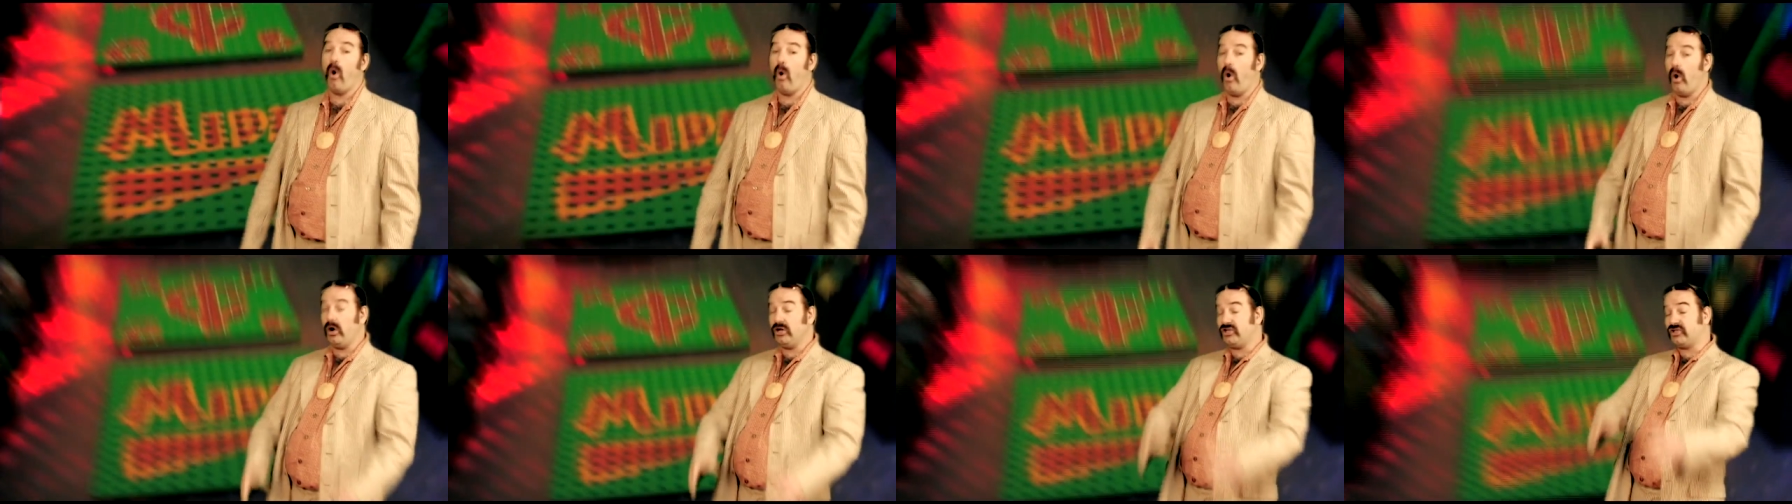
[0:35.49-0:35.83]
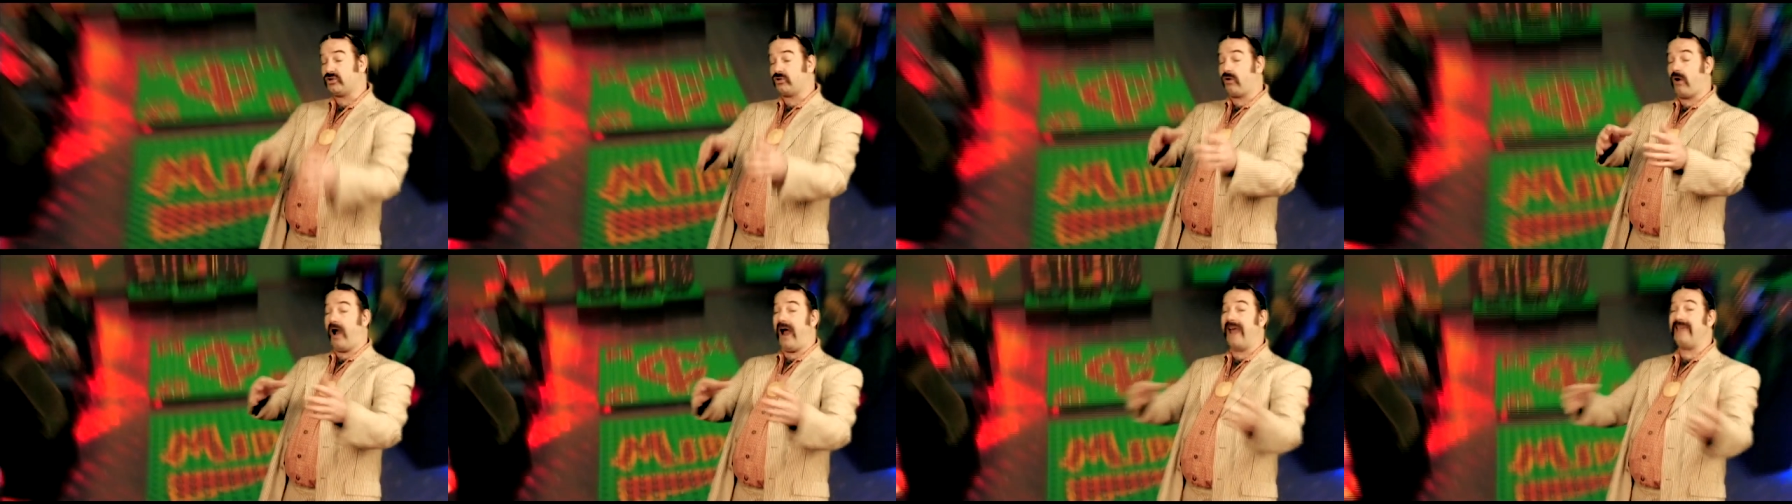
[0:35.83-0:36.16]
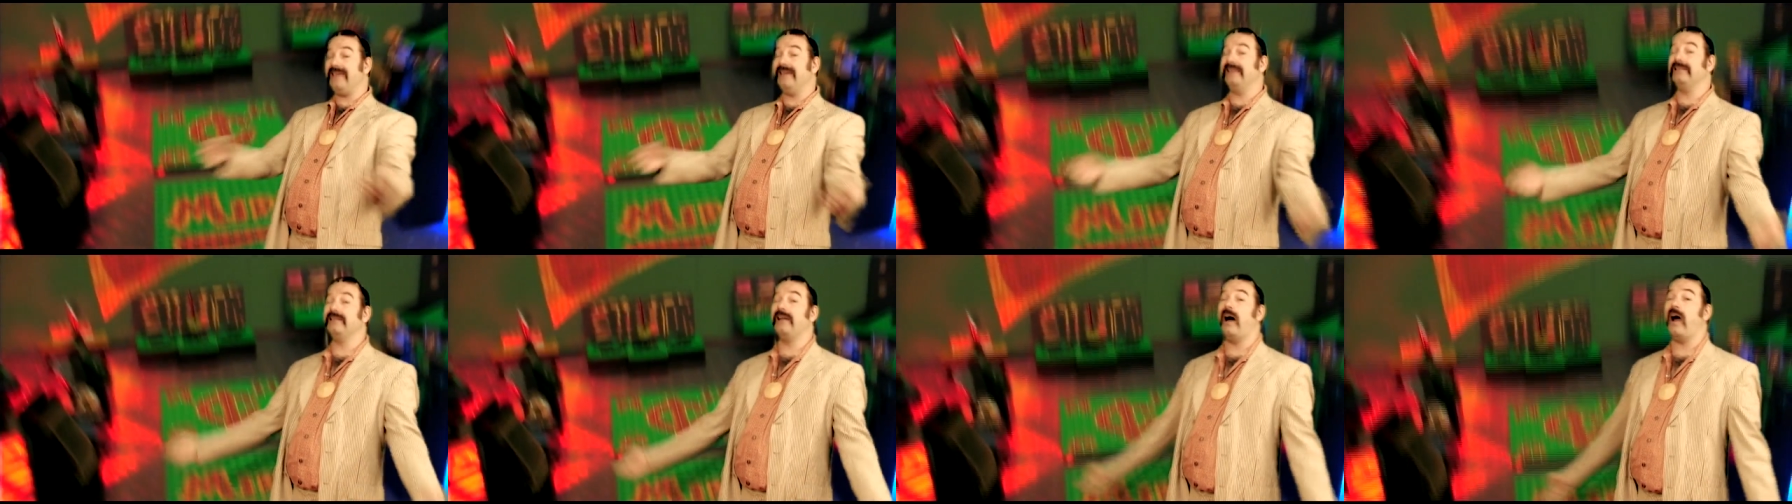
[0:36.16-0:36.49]
or try
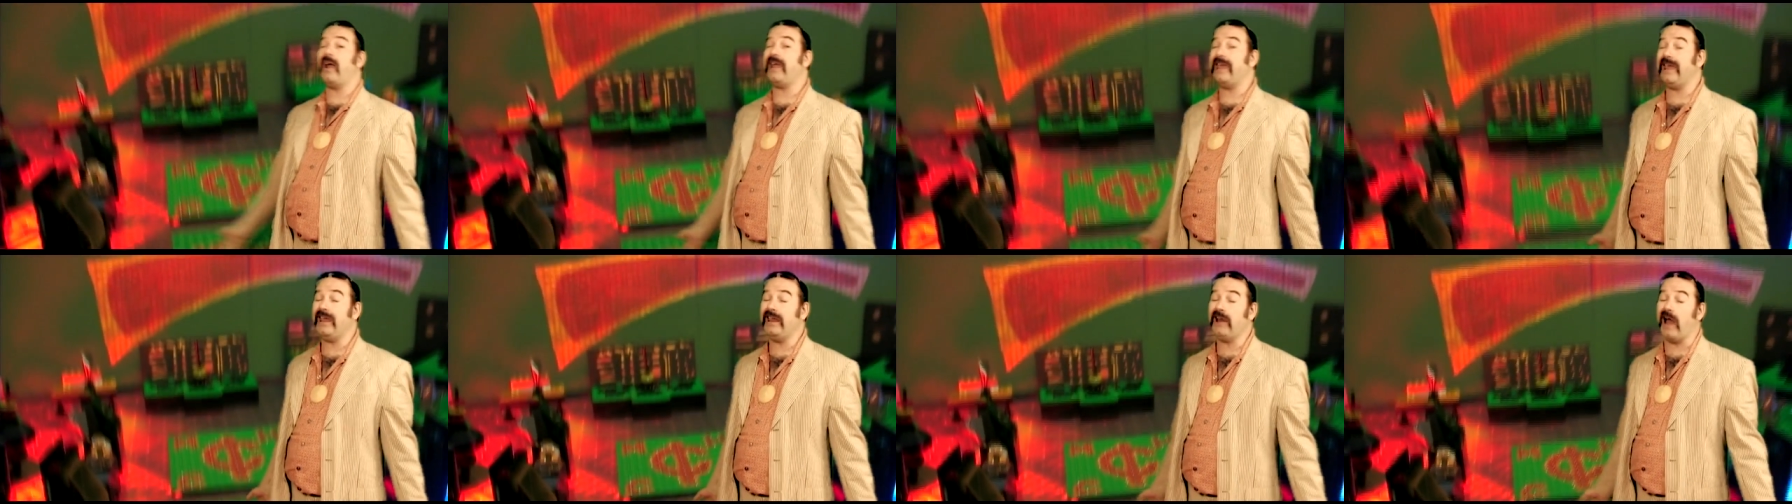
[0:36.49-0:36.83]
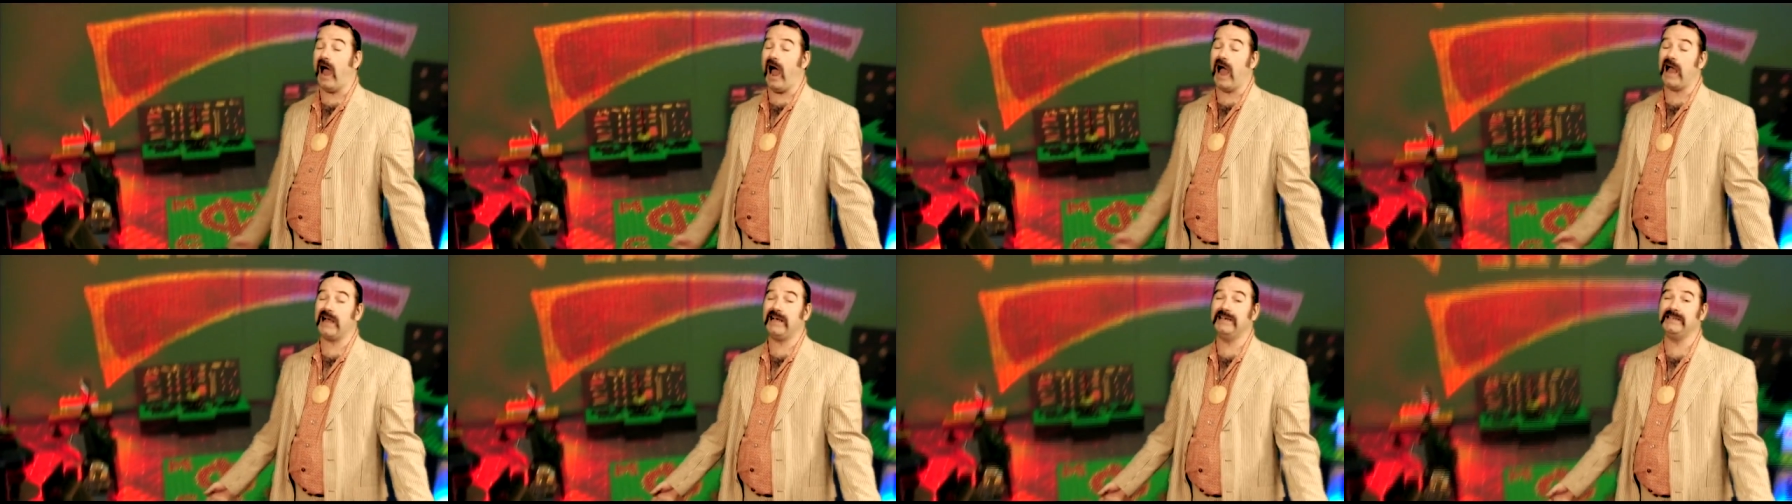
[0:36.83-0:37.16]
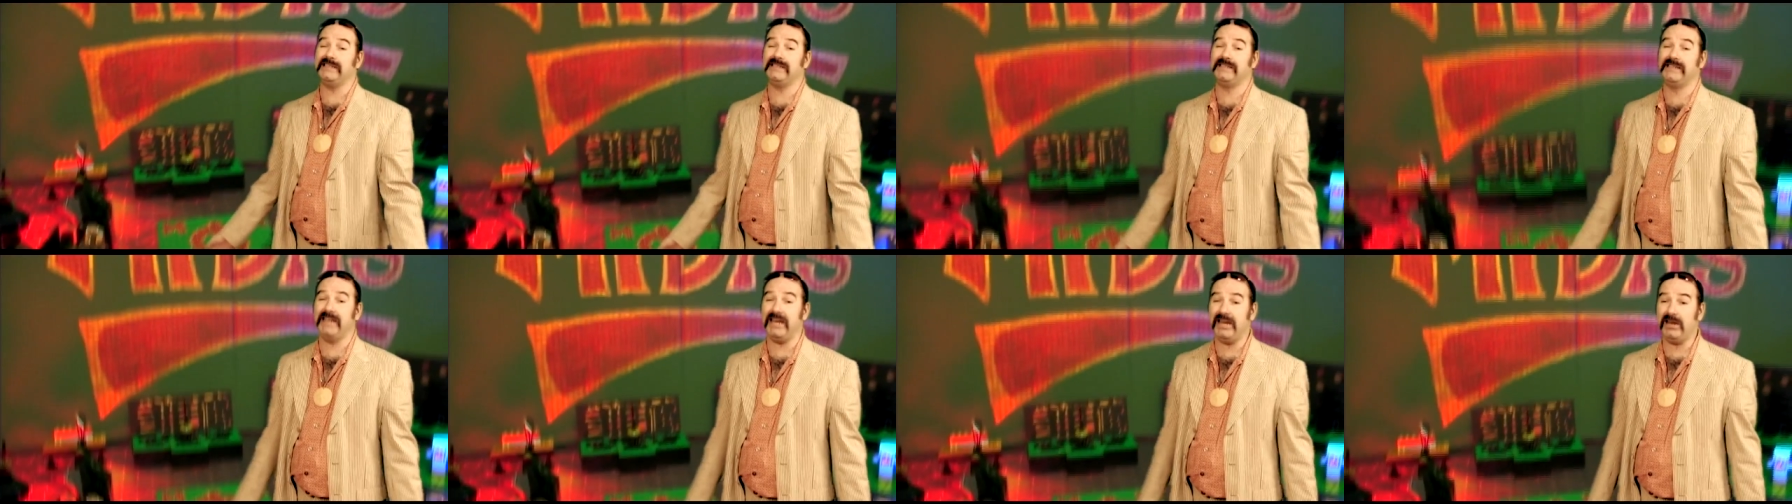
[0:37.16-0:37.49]
your luck in our
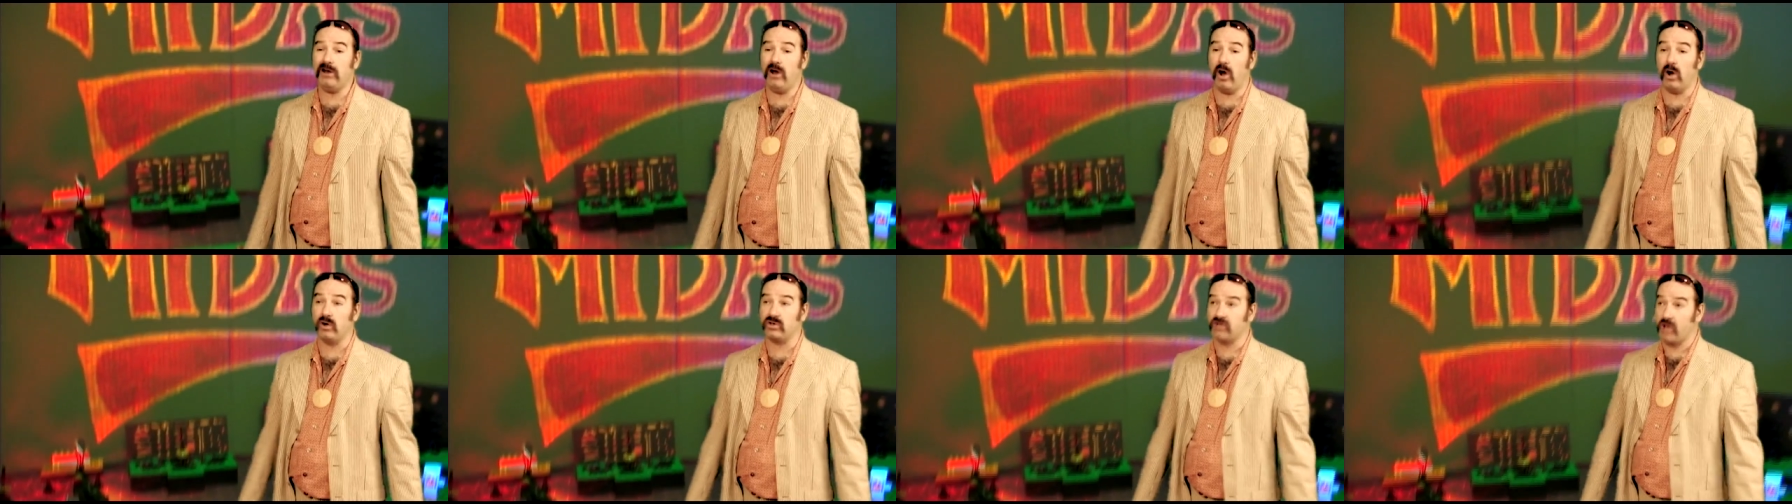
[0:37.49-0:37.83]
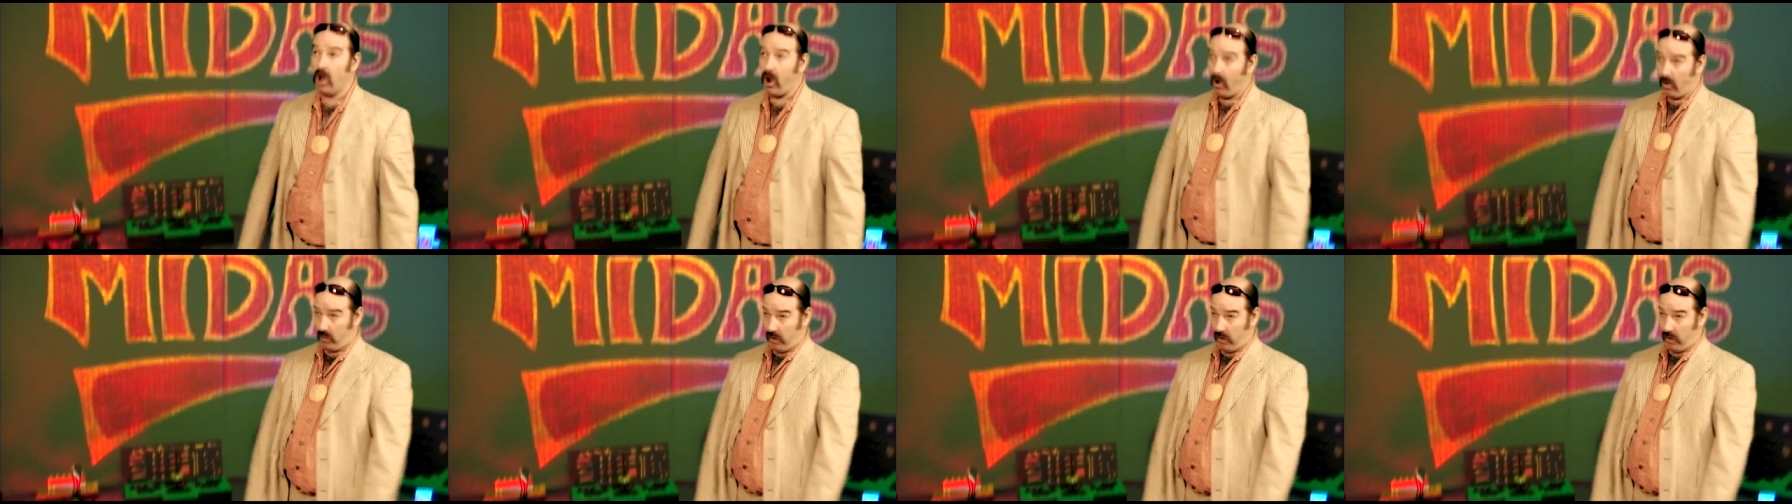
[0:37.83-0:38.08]
casinos